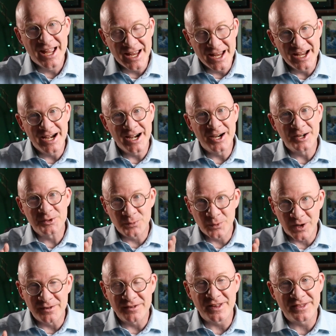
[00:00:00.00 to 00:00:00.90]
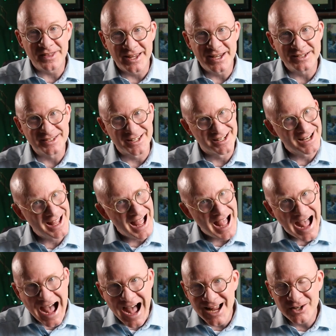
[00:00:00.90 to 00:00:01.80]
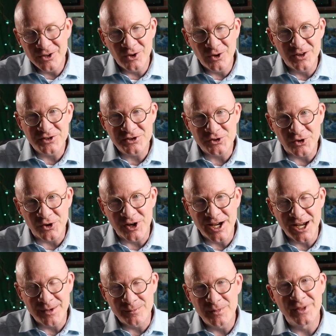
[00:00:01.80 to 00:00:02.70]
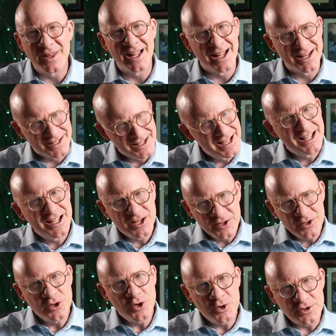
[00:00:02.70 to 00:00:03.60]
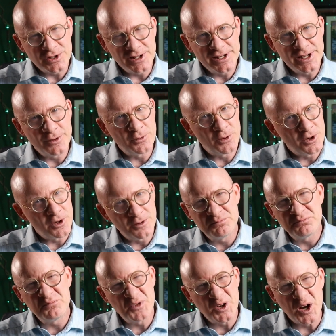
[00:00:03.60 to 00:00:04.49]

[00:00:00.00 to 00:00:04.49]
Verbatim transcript: Here's one of the things that I do on the stream that usually it will,